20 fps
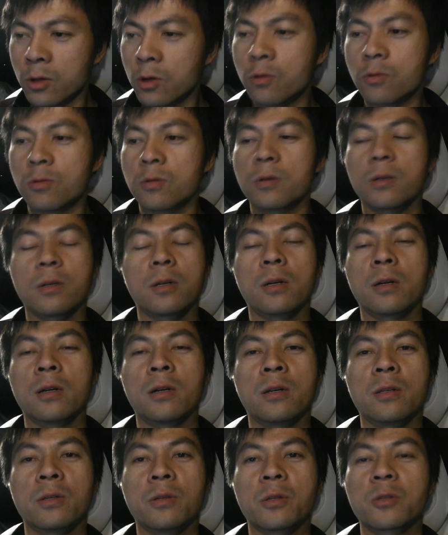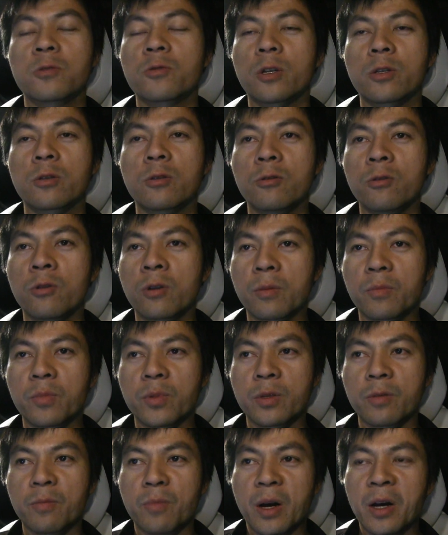know, and they tried to look up
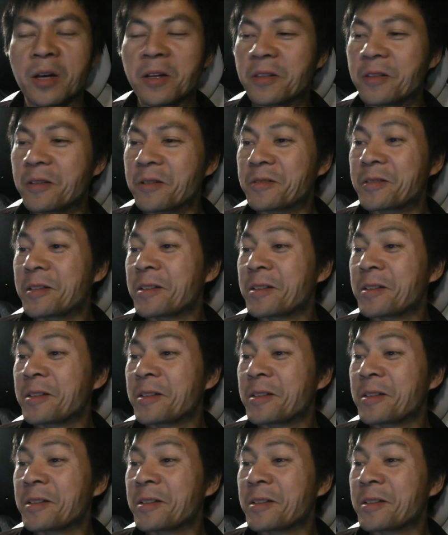in the manual.